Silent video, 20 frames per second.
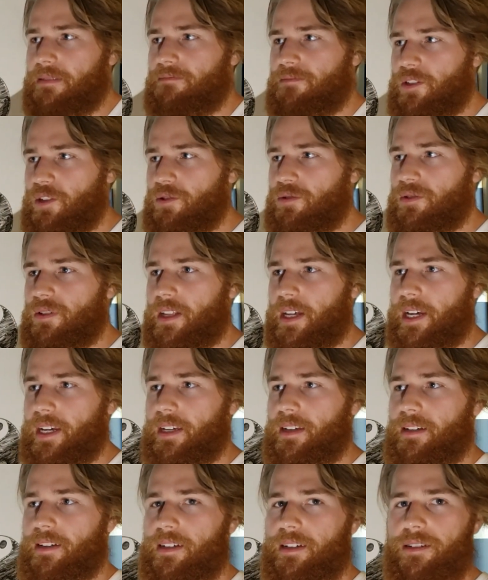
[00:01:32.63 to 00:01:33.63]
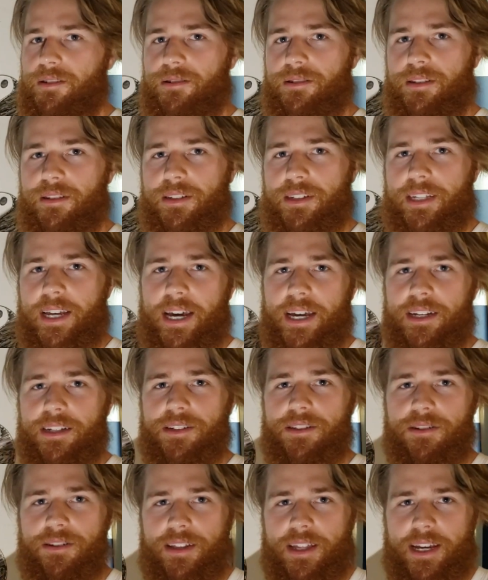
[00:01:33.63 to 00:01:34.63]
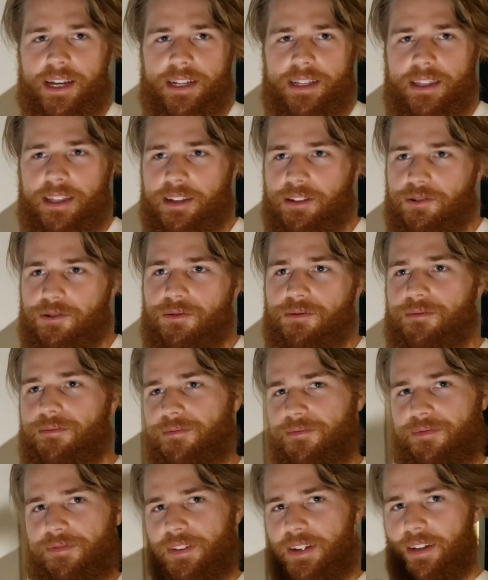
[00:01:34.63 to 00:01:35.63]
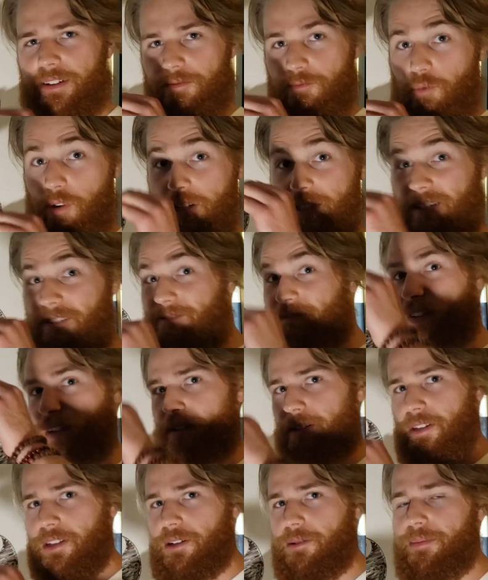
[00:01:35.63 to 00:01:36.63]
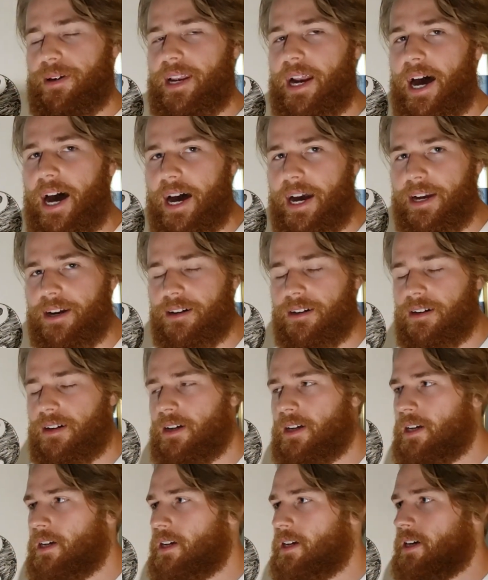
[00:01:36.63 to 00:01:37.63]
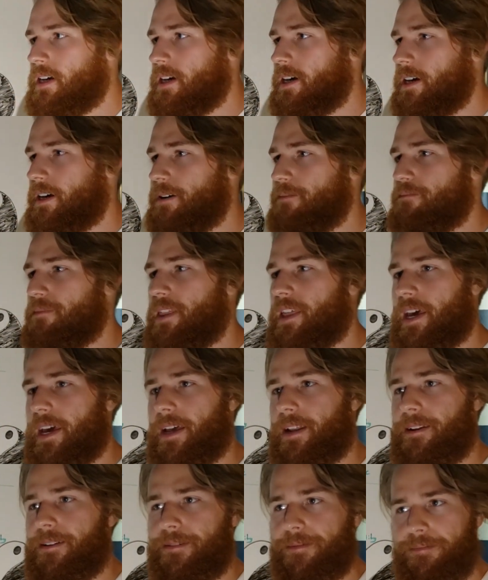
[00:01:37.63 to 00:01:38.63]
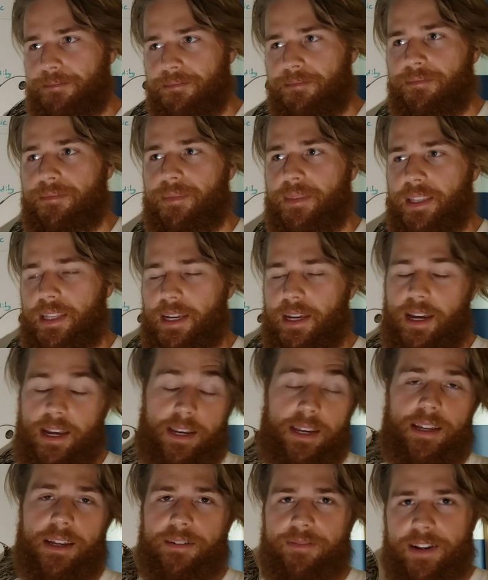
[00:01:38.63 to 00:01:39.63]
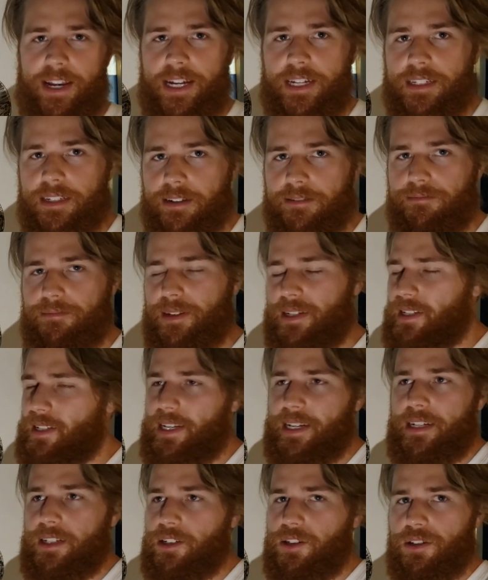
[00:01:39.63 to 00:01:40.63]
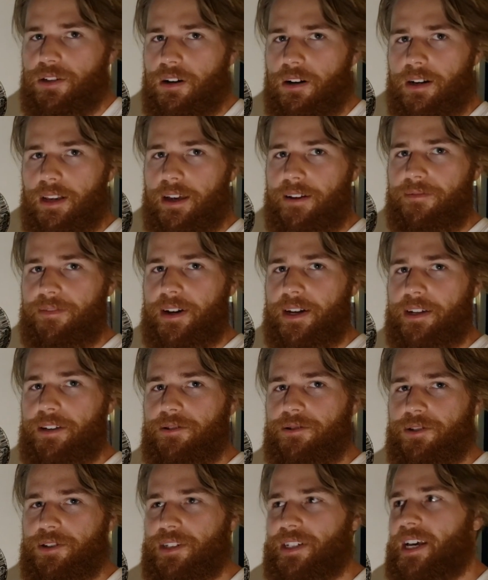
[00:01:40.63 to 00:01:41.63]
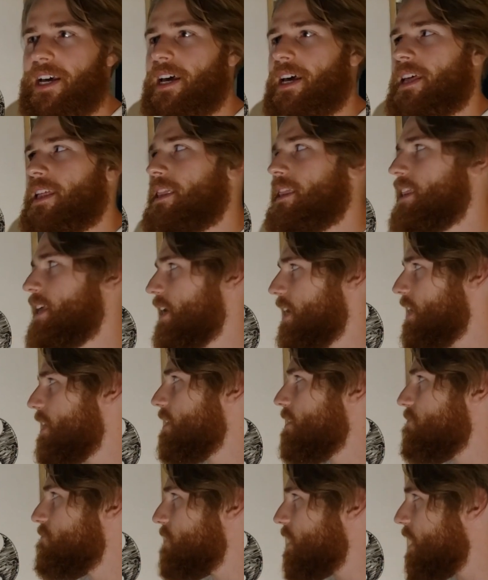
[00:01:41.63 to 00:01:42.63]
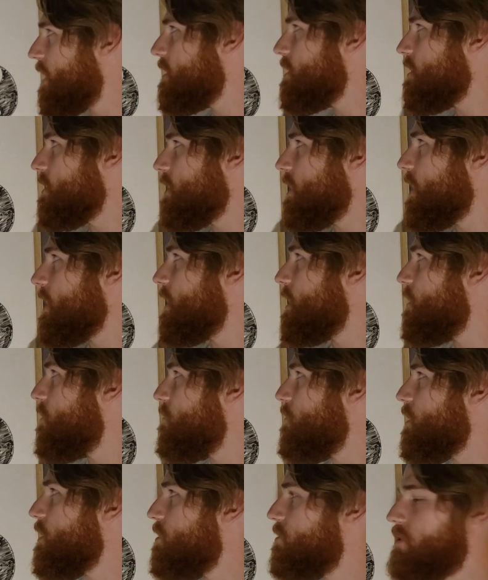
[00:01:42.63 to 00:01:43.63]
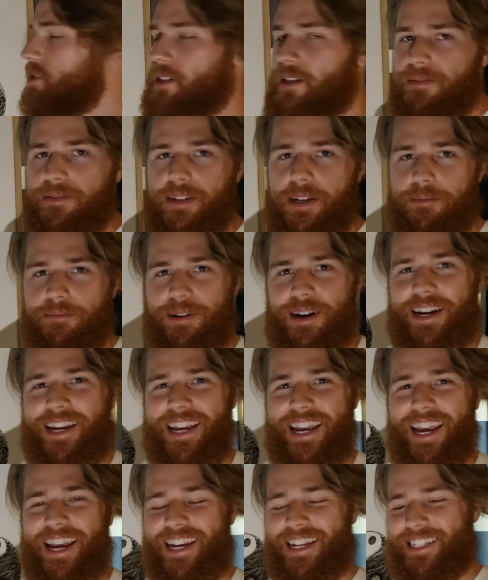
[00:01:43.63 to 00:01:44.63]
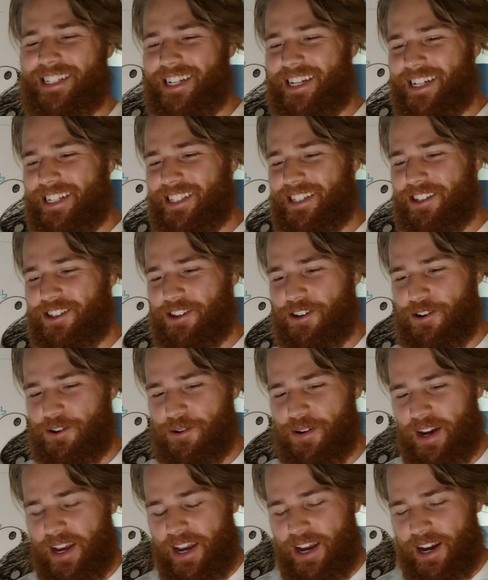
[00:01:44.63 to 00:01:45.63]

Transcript: do their status and all that, and they do want to feel a little bit higher than and even SFP, just all FI users, they tend to like it when you self-deprecate, and so